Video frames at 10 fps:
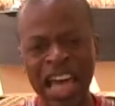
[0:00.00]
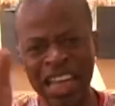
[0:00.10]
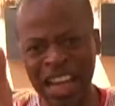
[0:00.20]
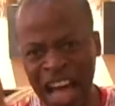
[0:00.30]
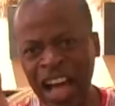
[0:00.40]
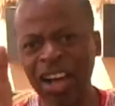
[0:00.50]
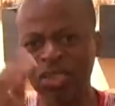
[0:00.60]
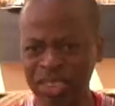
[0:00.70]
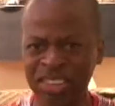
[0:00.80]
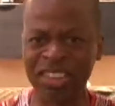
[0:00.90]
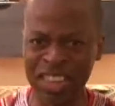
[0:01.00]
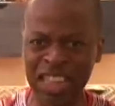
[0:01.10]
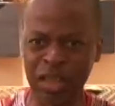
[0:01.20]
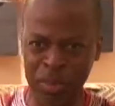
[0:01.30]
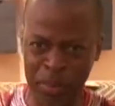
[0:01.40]
and how does it
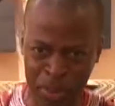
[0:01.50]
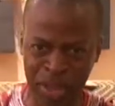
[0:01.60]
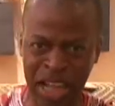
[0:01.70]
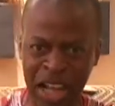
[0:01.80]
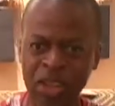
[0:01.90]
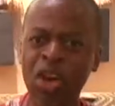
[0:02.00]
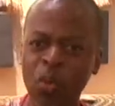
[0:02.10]
need to be put out,